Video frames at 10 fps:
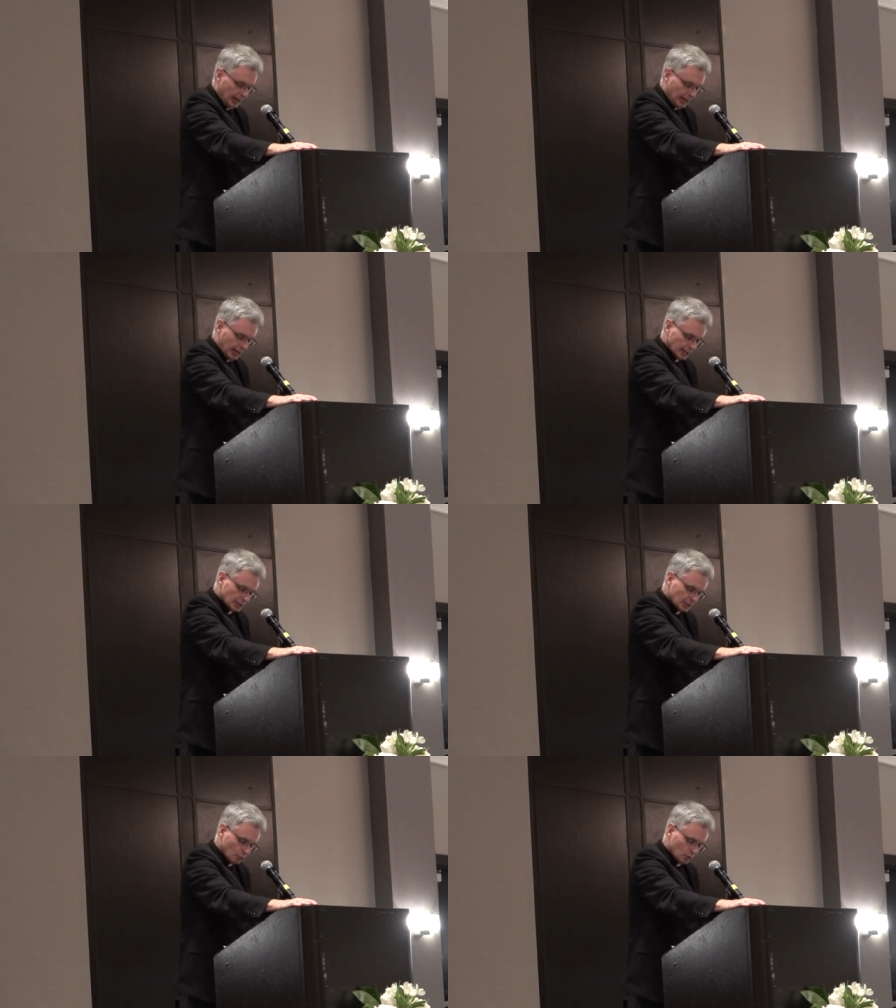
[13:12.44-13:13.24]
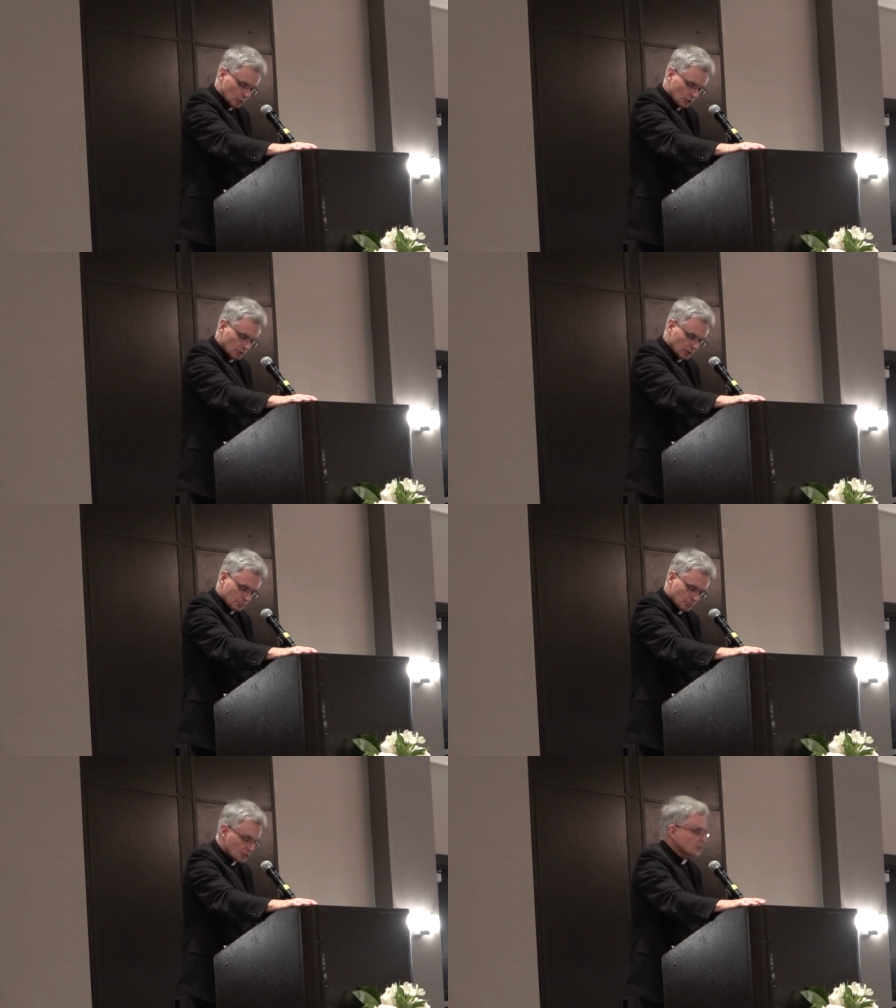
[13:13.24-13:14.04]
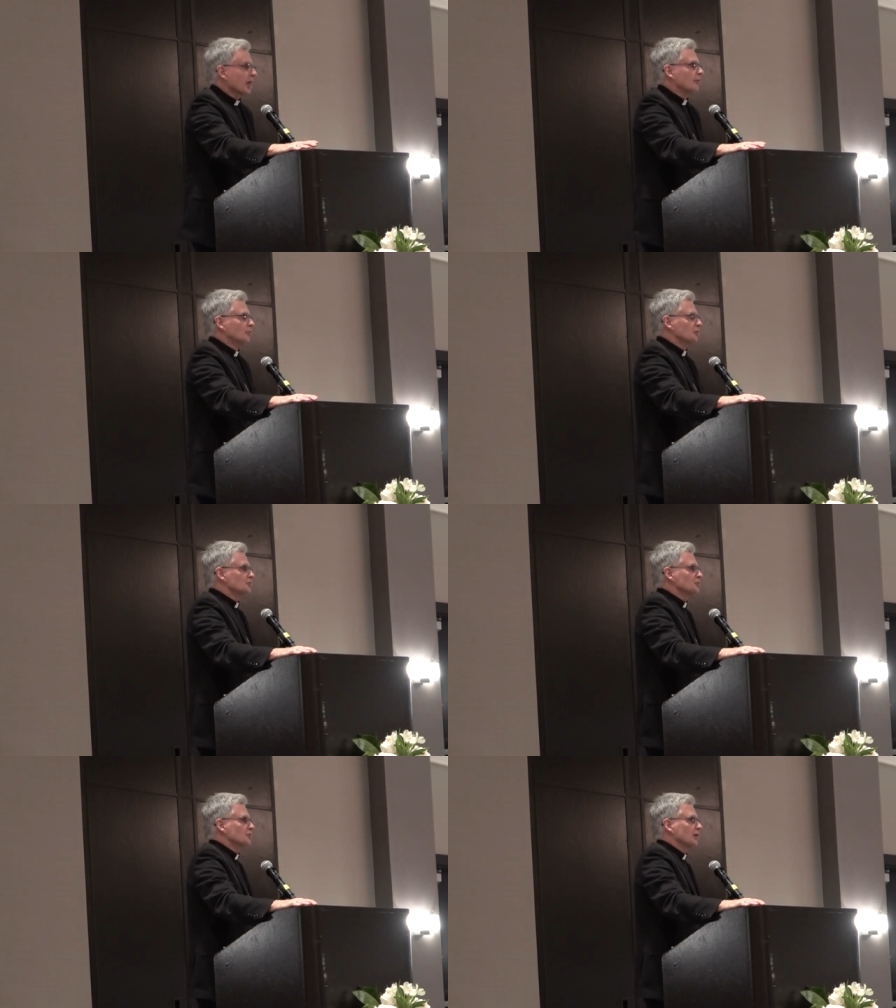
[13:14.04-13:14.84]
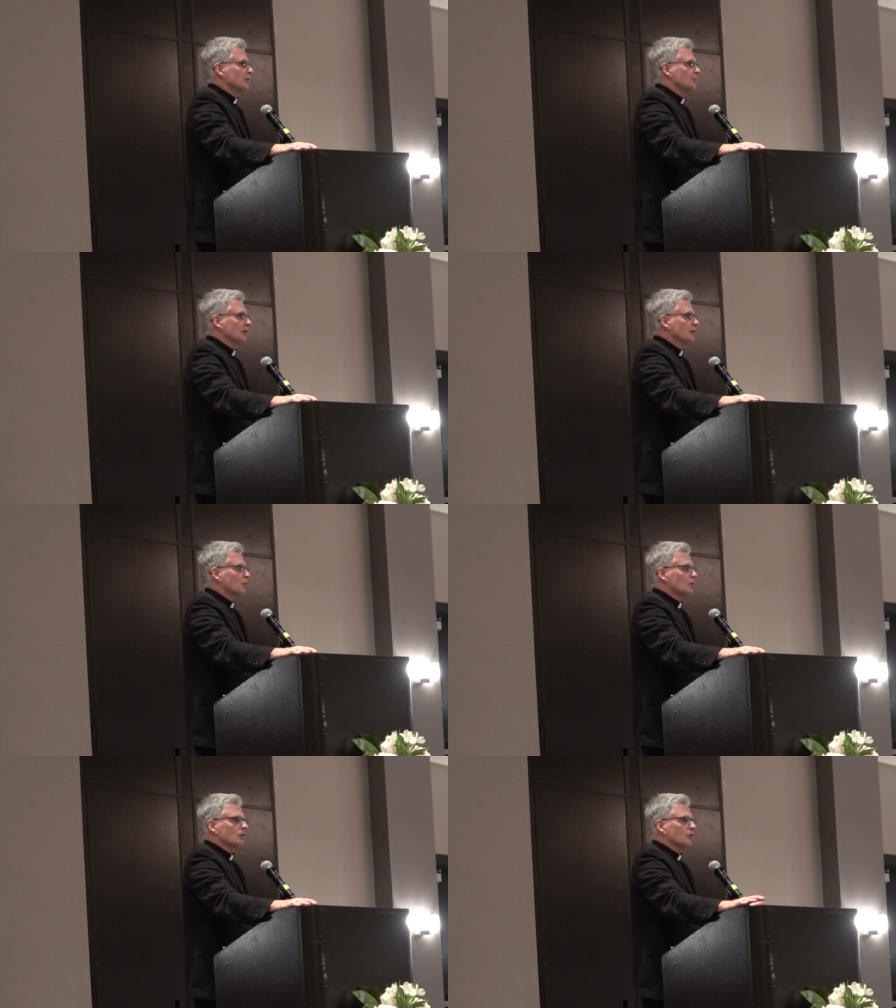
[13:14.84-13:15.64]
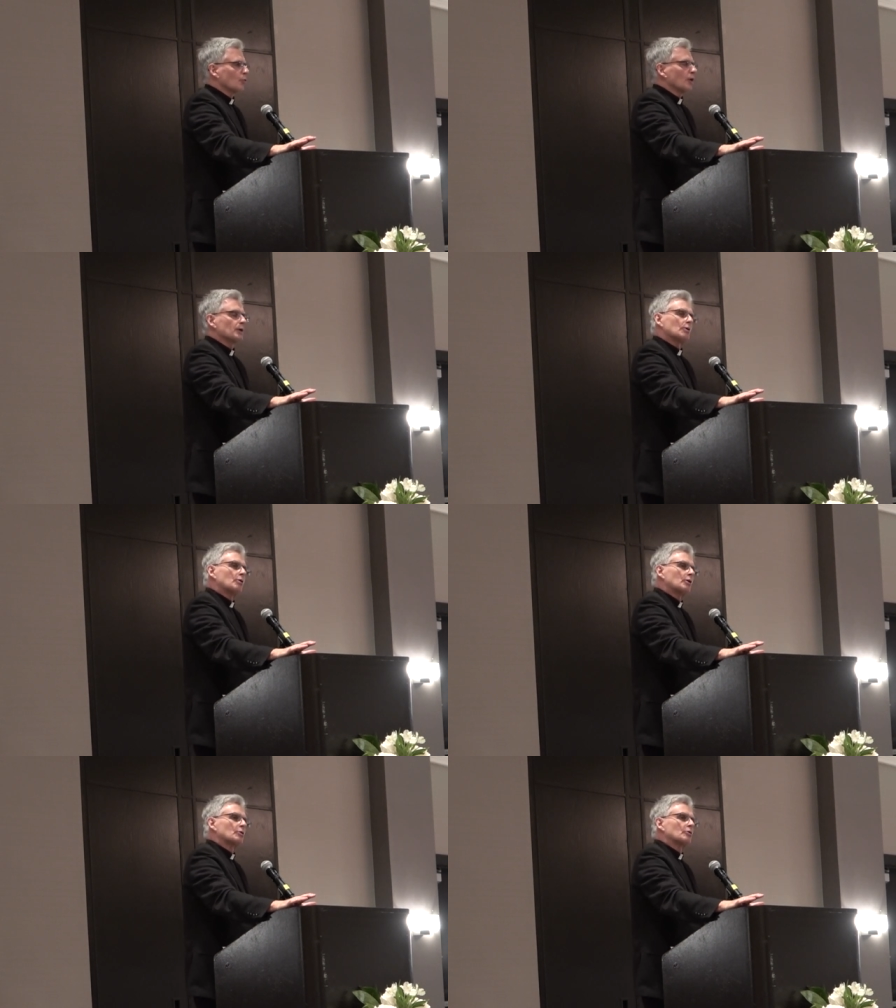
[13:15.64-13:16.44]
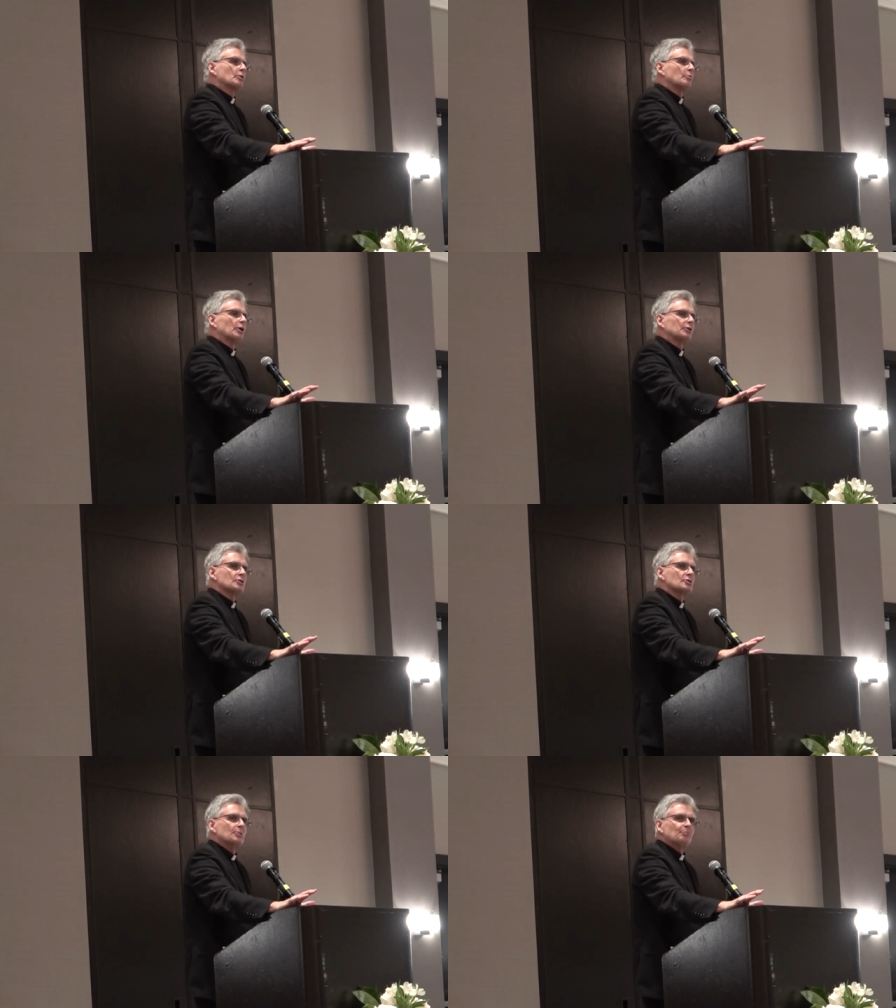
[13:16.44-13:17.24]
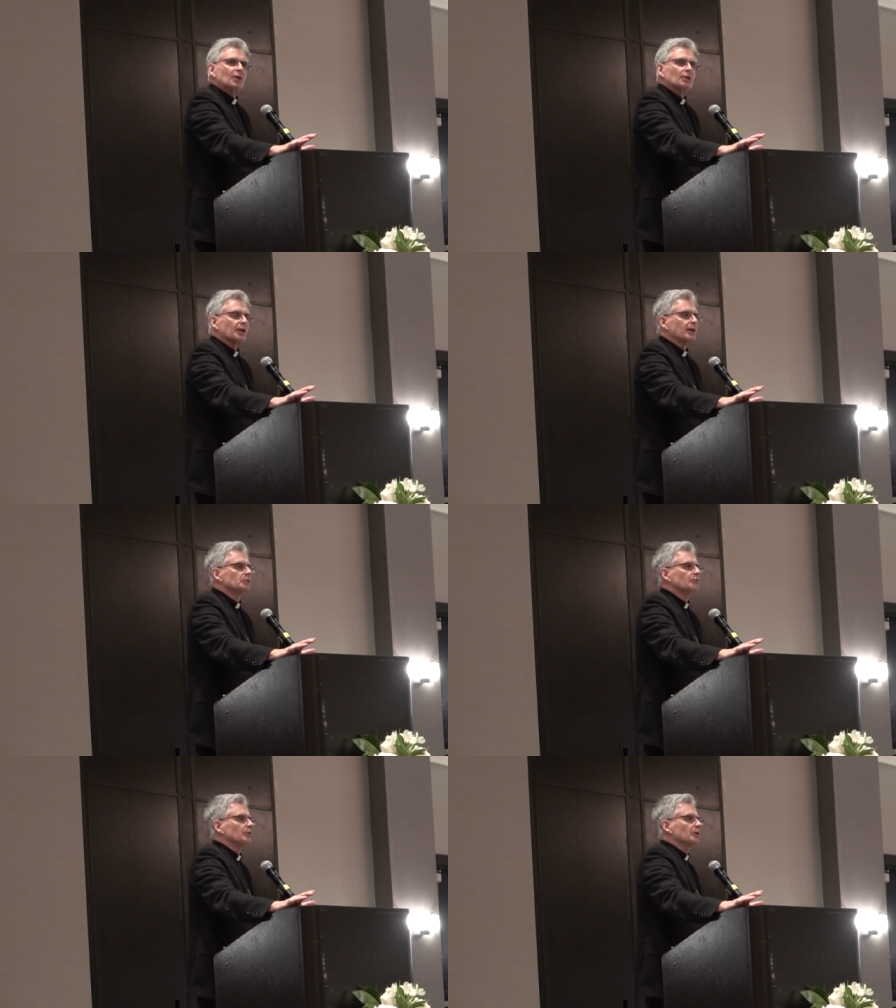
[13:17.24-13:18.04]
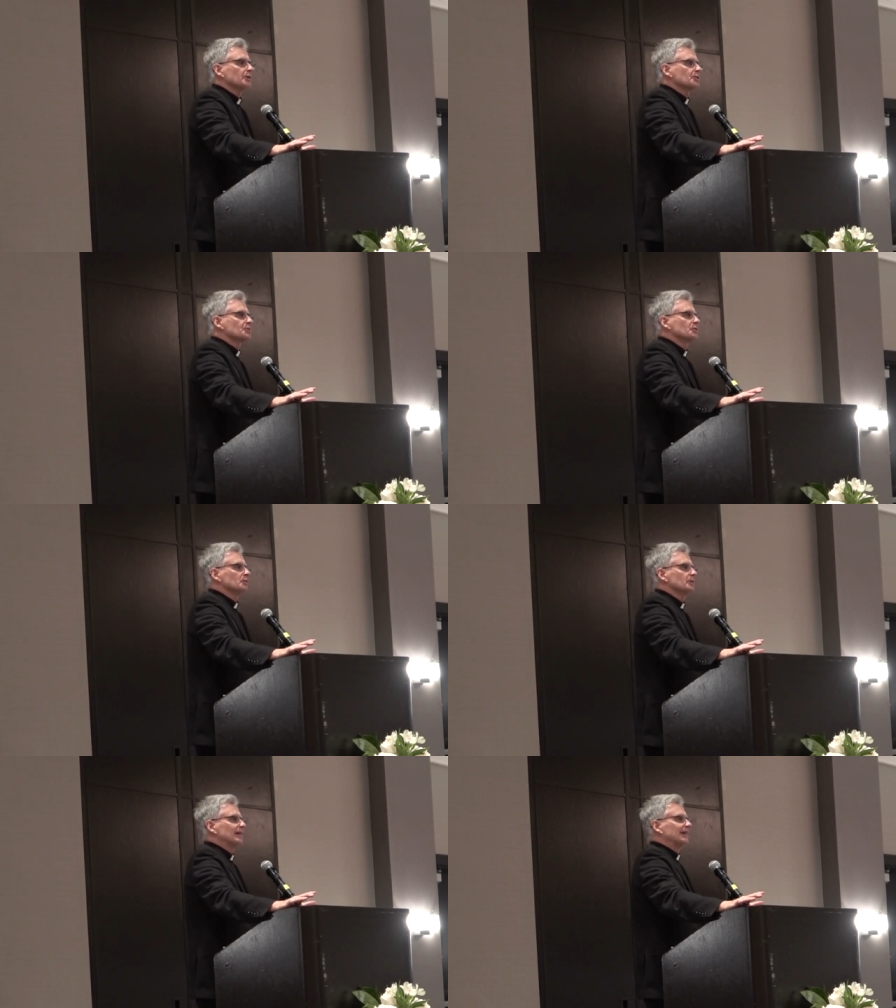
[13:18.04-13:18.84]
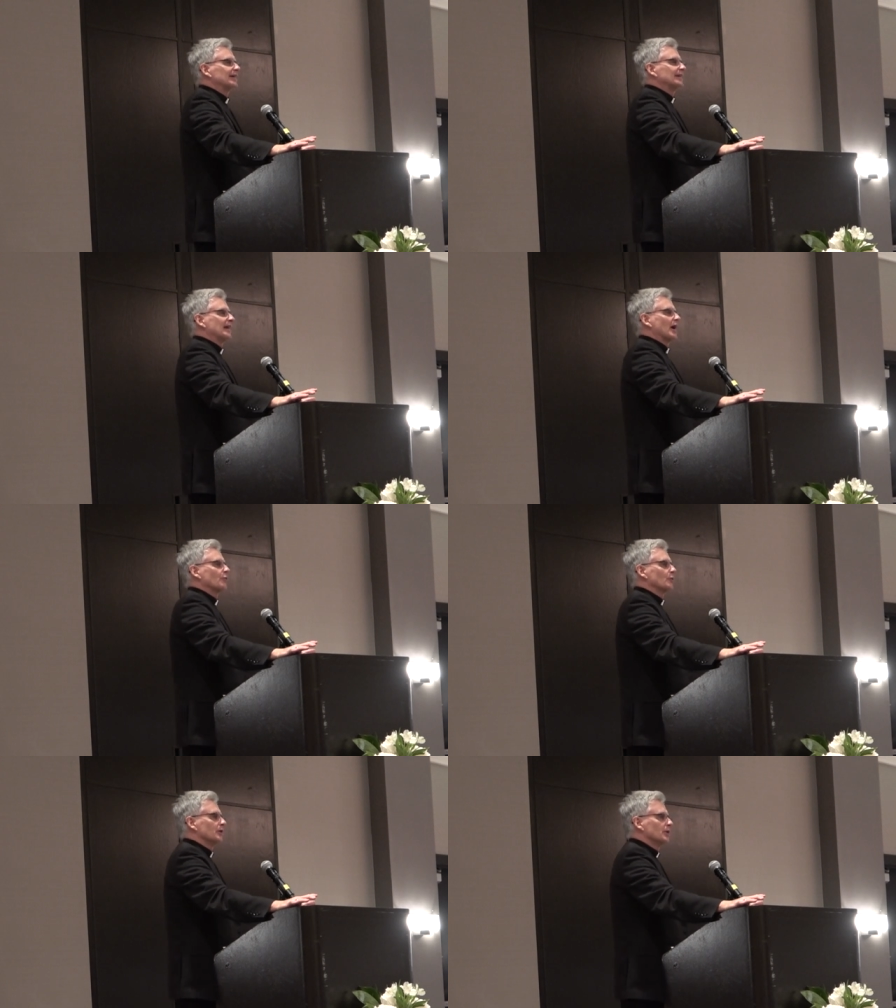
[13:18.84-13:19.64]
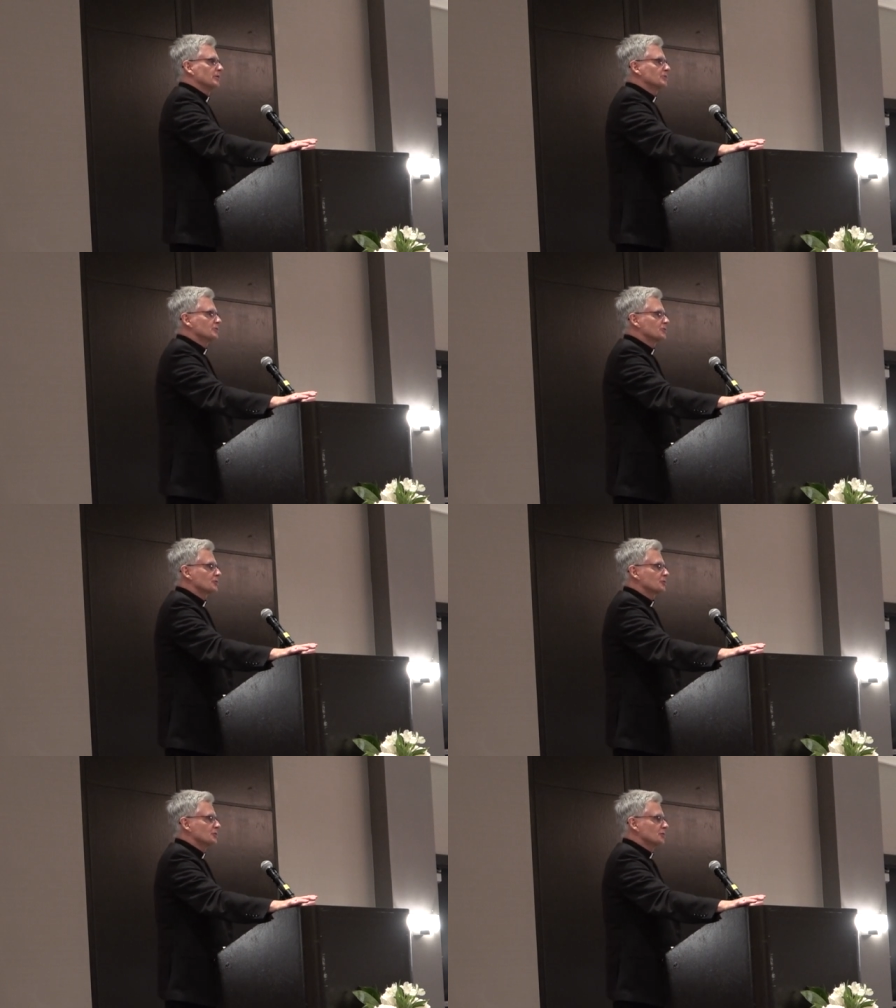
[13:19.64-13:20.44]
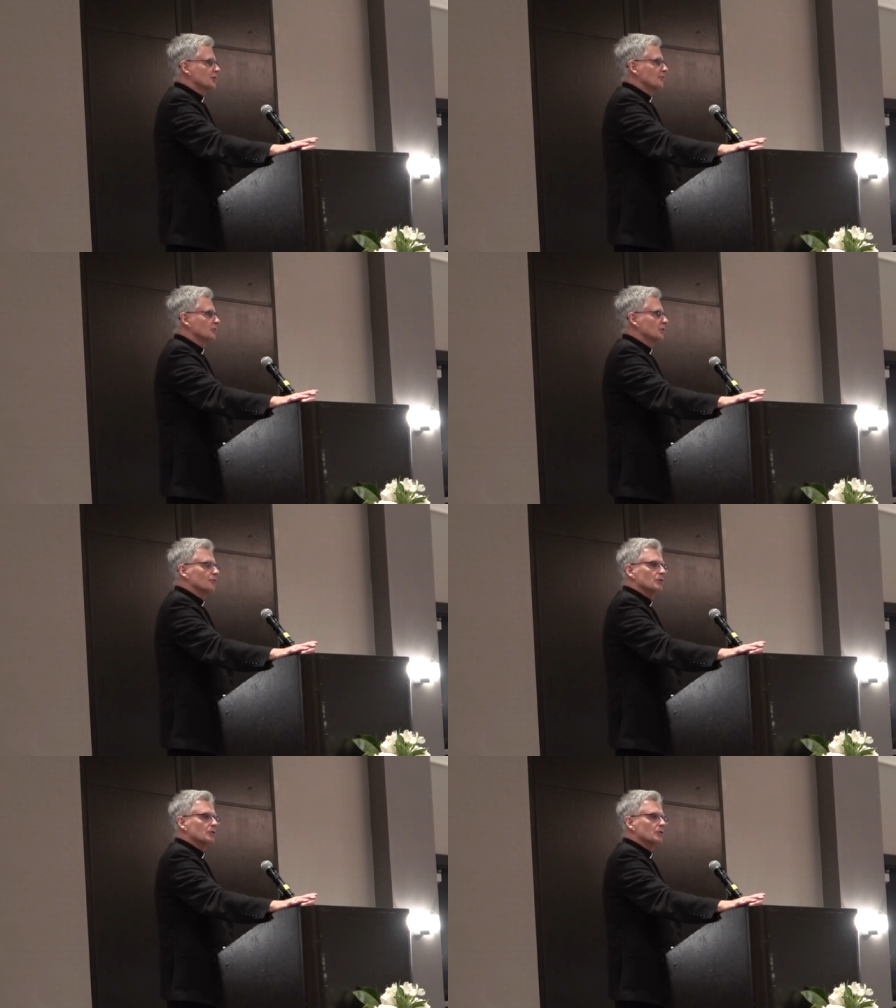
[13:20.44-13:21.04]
And Will Miss Campbell is his name. And he wrote a great article about this Land of Lakes gathering in 1967 of